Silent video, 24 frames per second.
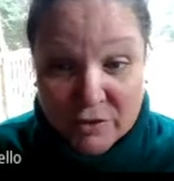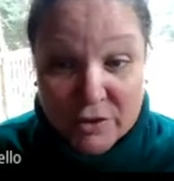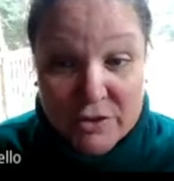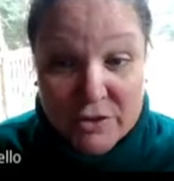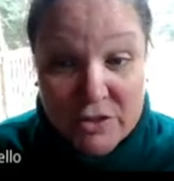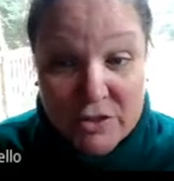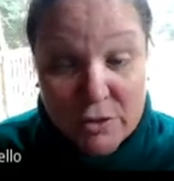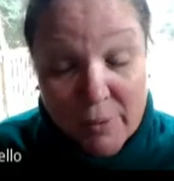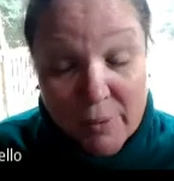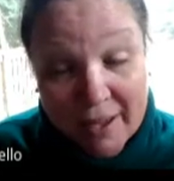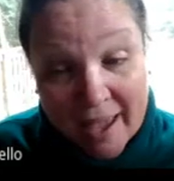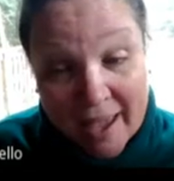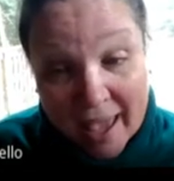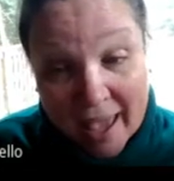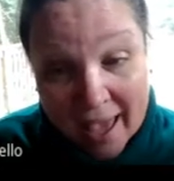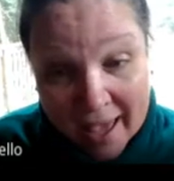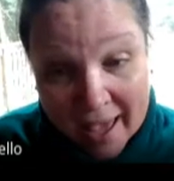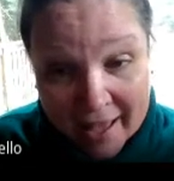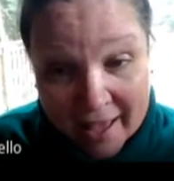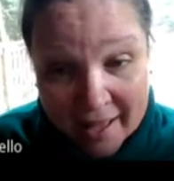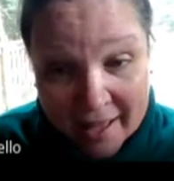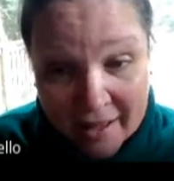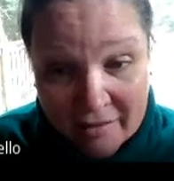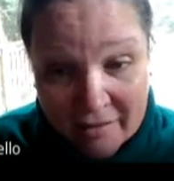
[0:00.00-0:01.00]
So I
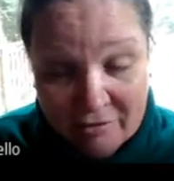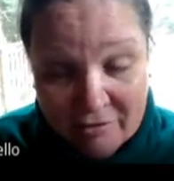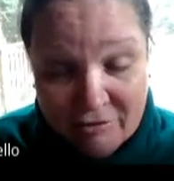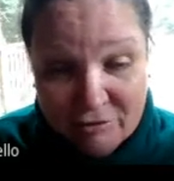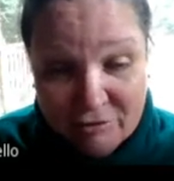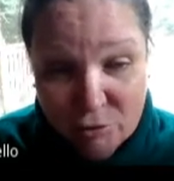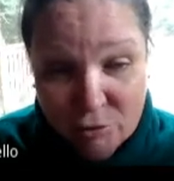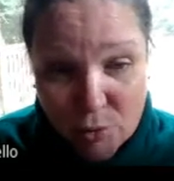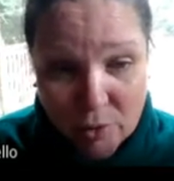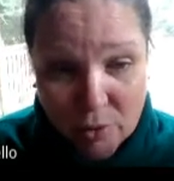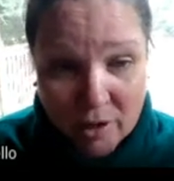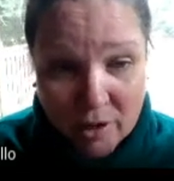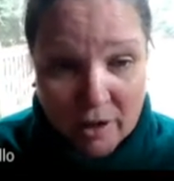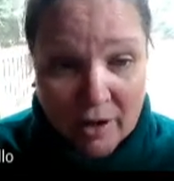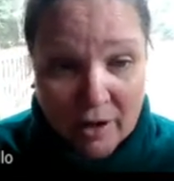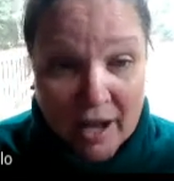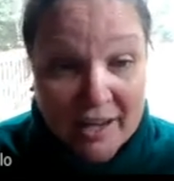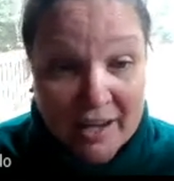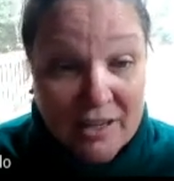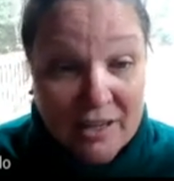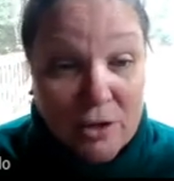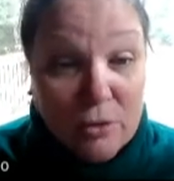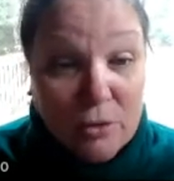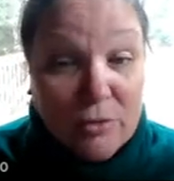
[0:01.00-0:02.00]
have 4. I
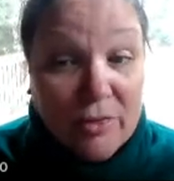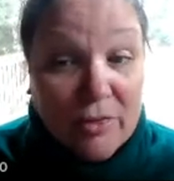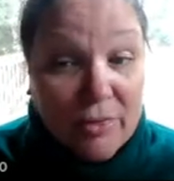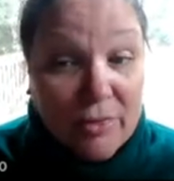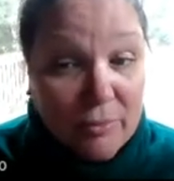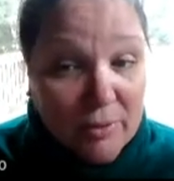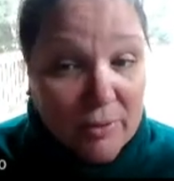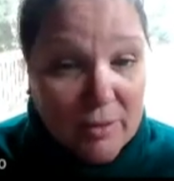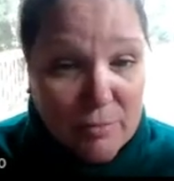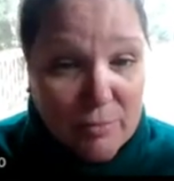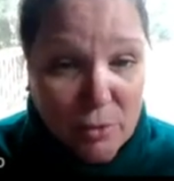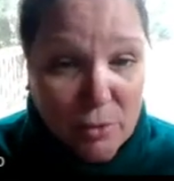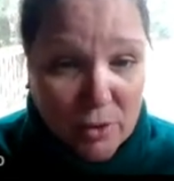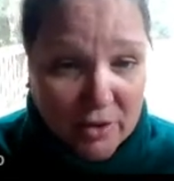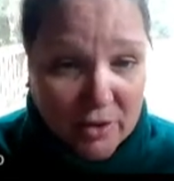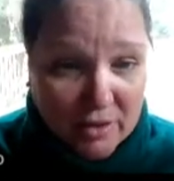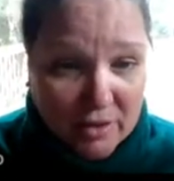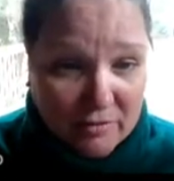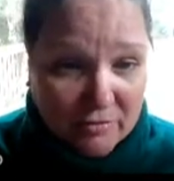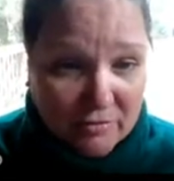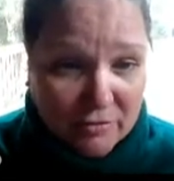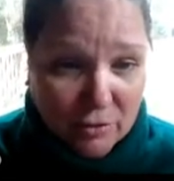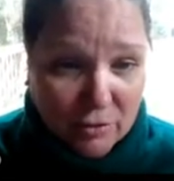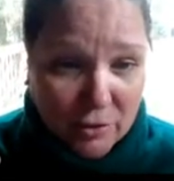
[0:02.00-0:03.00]
know 3 more than
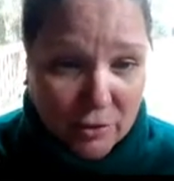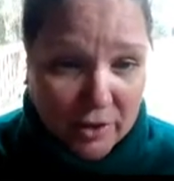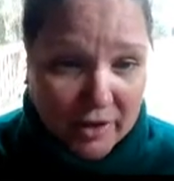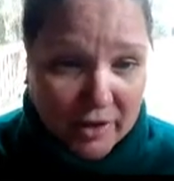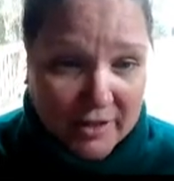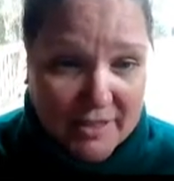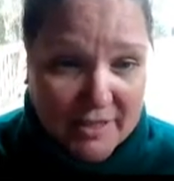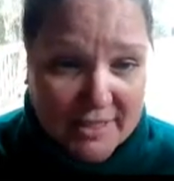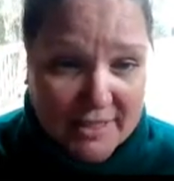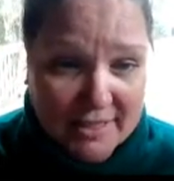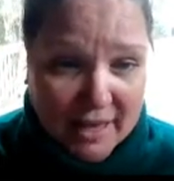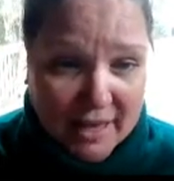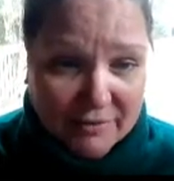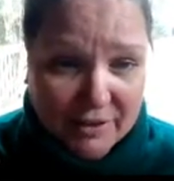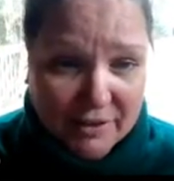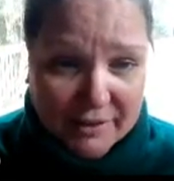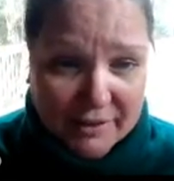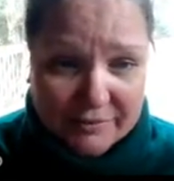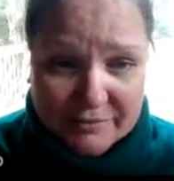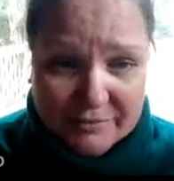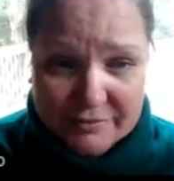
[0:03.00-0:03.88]
4 is 7.